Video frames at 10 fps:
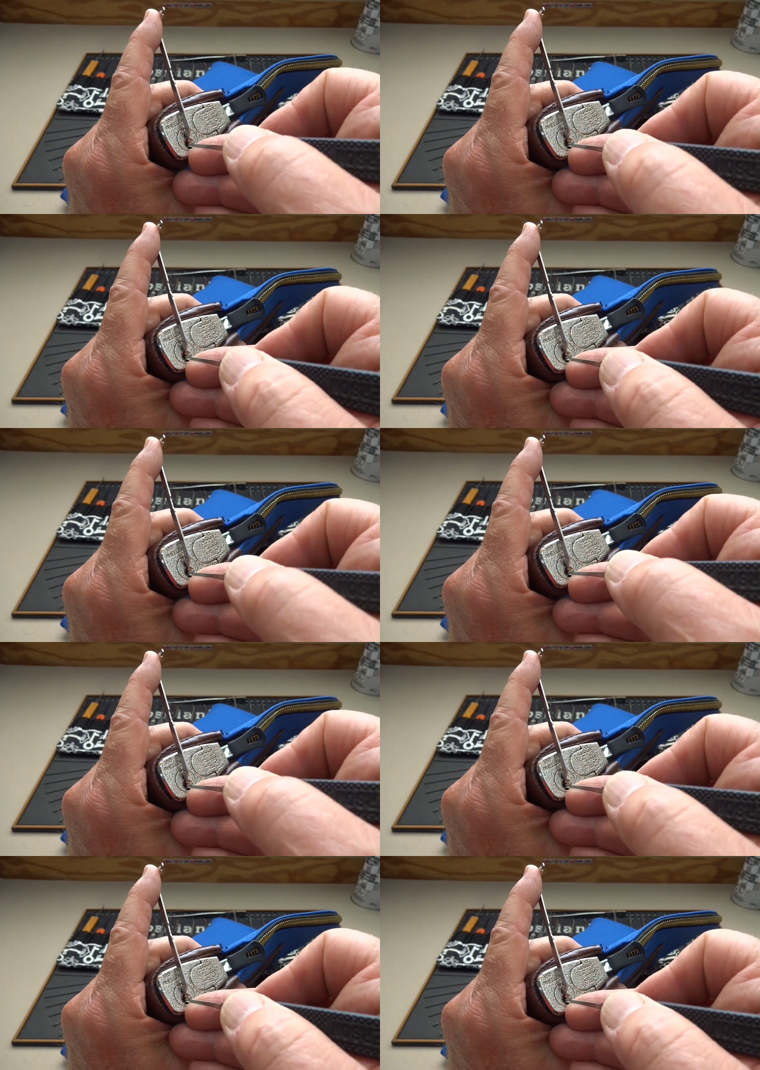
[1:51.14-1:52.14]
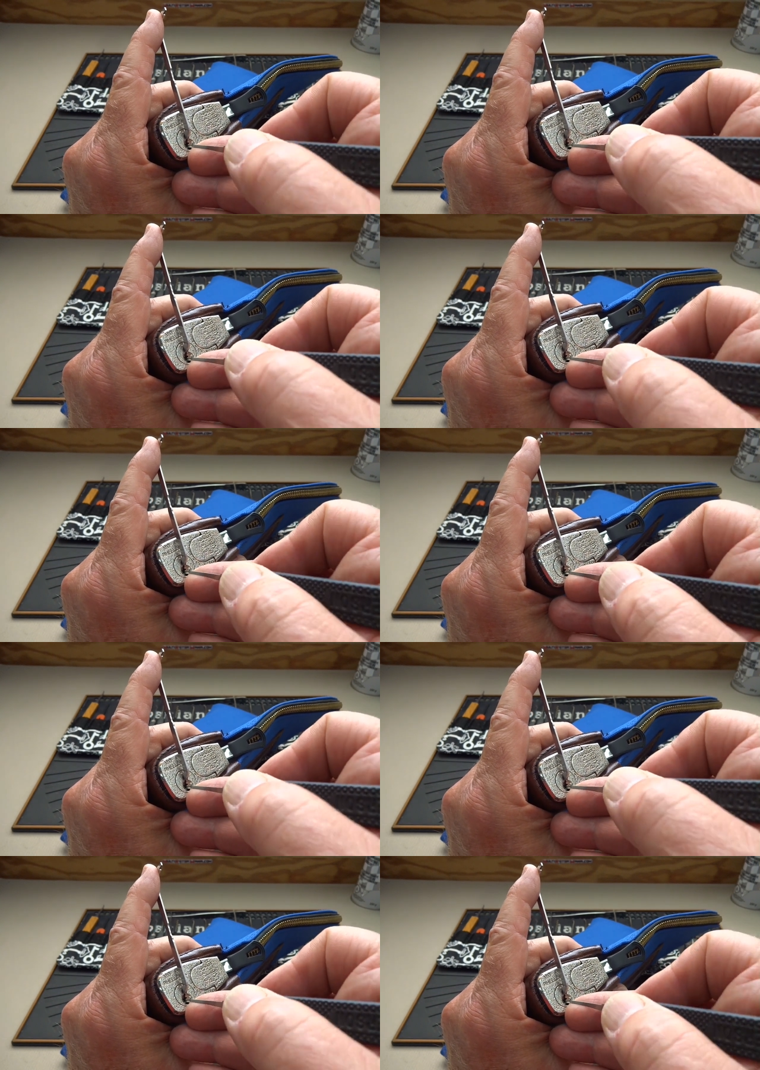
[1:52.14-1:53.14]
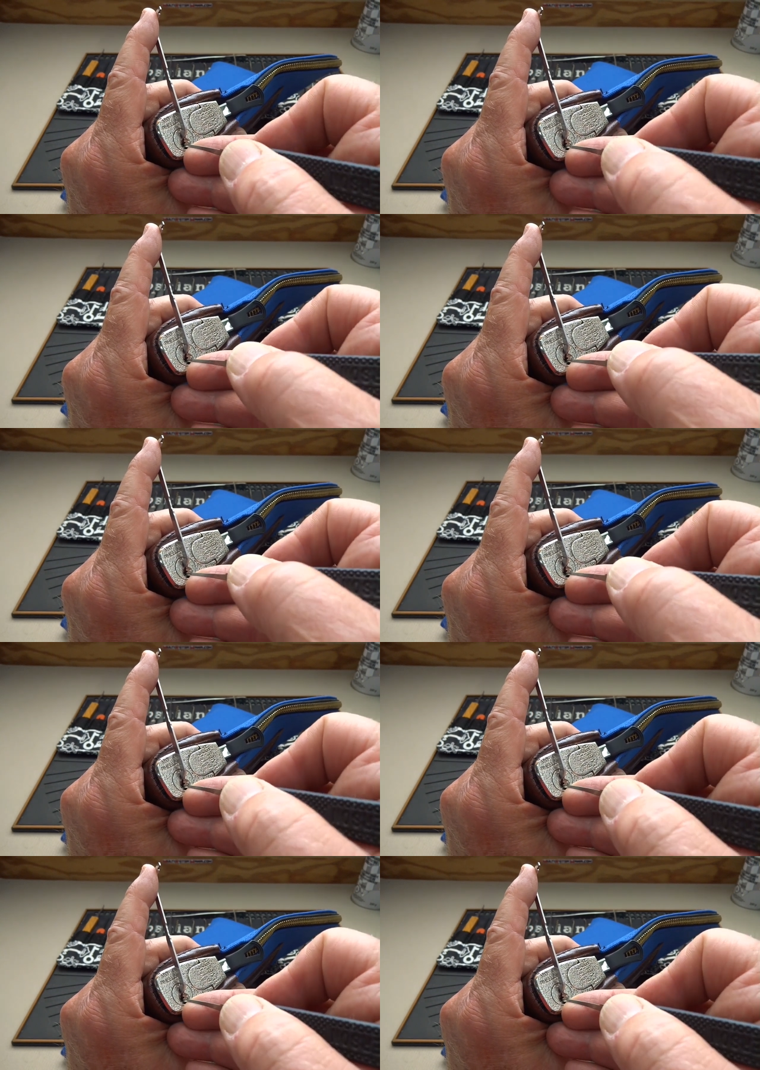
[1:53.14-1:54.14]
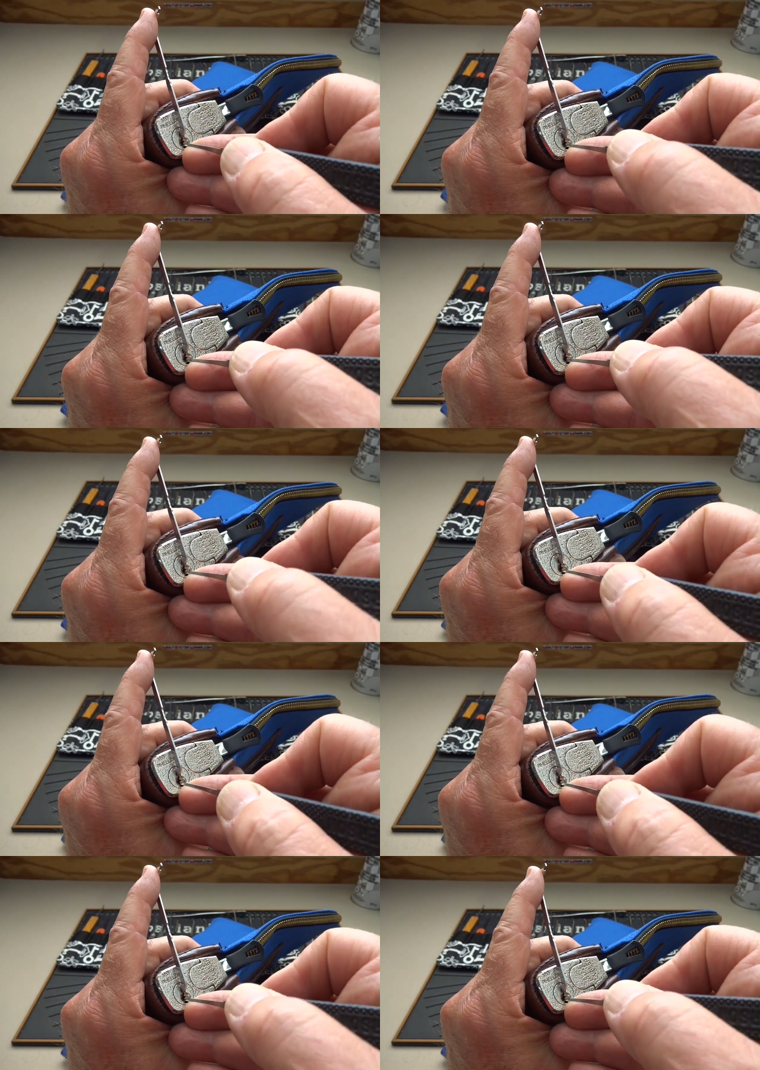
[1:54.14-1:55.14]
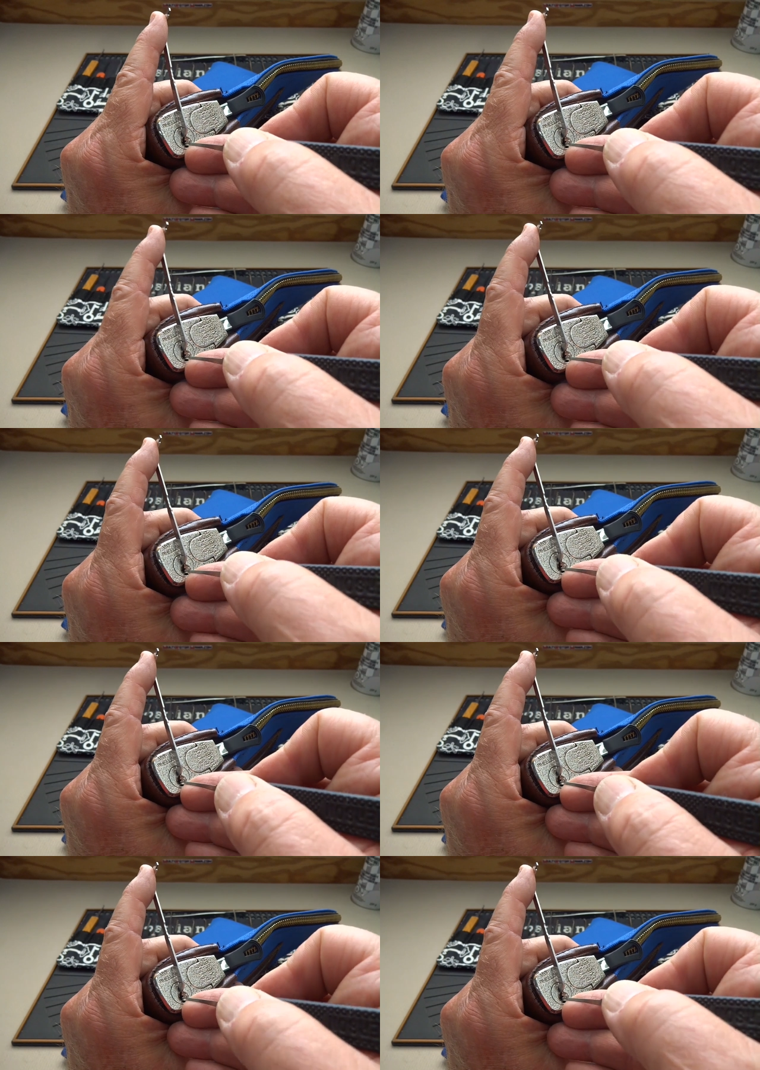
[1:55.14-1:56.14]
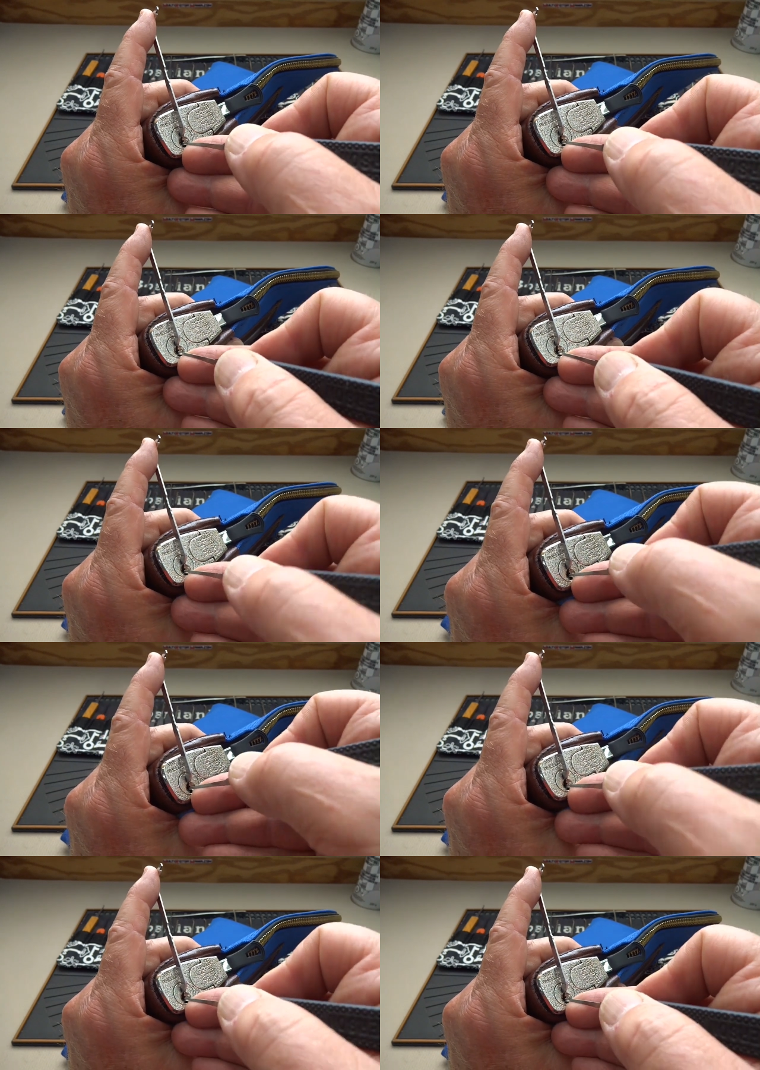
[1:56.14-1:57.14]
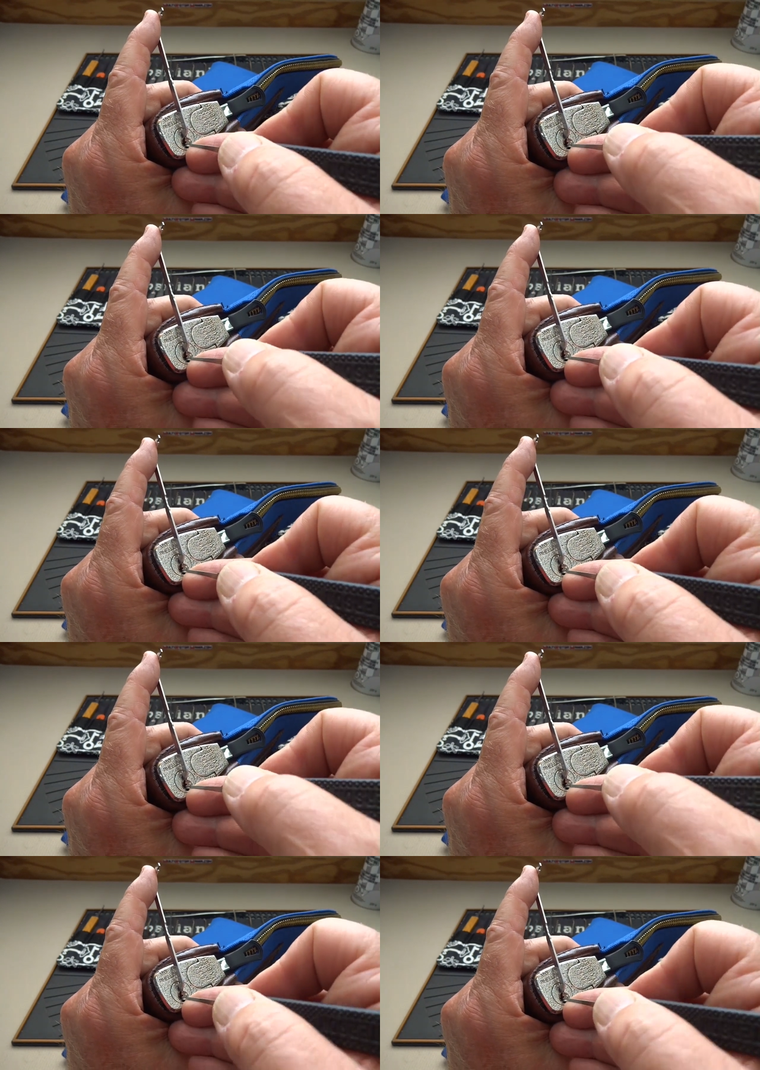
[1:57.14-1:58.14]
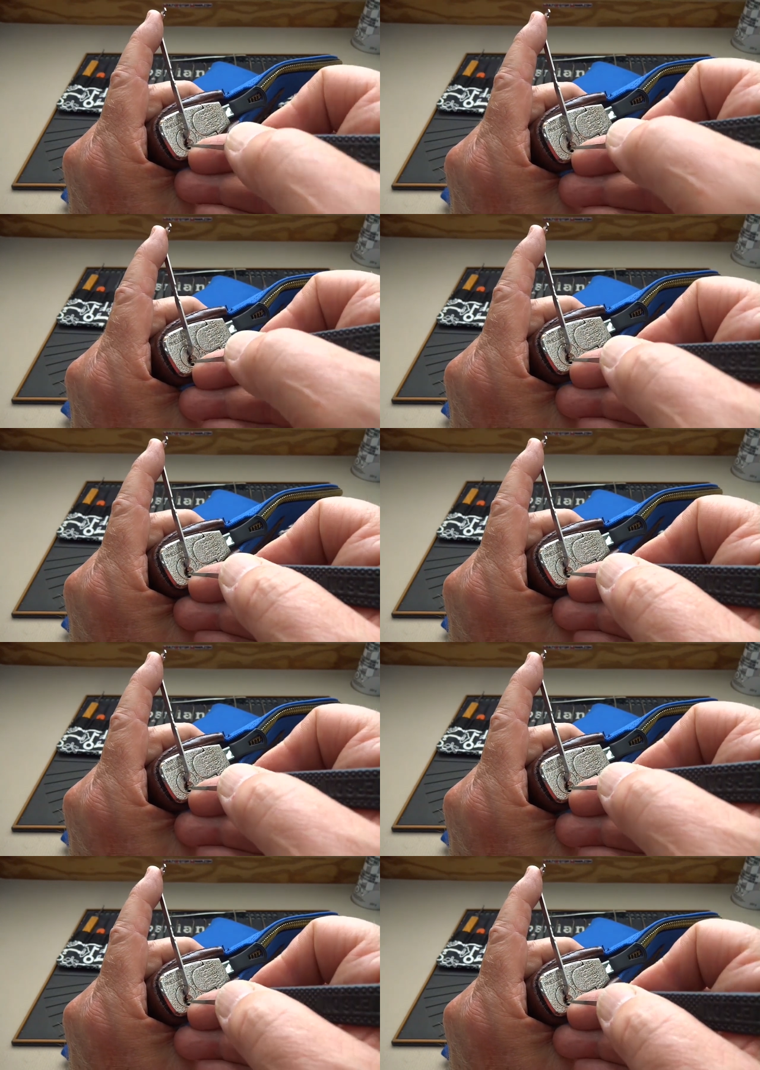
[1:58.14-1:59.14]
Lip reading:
(no speaker visible)